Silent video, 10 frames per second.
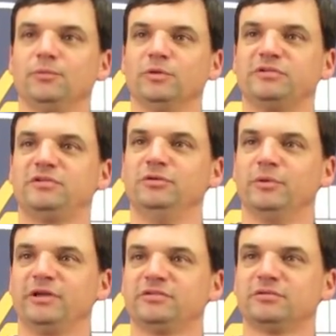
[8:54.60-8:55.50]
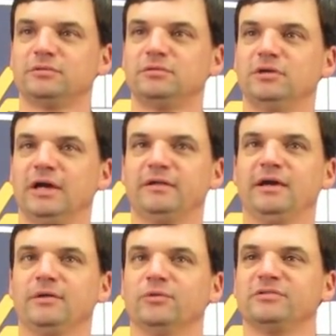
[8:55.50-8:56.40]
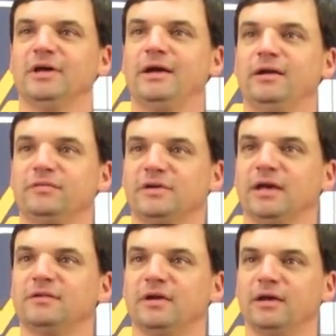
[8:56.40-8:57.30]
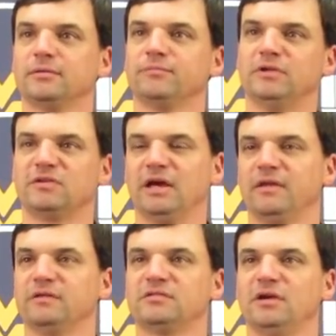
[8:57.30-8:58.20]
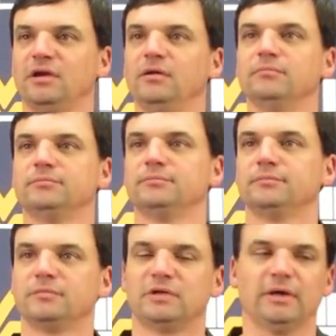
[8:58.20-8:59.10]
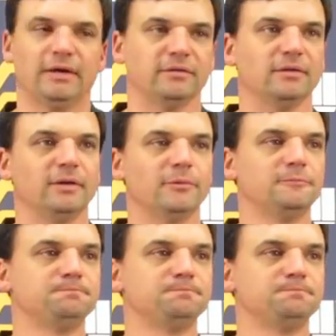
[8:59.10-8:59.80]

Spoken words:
what's too much contact, what's not enough contact. It's kind of the same kind of dilemma.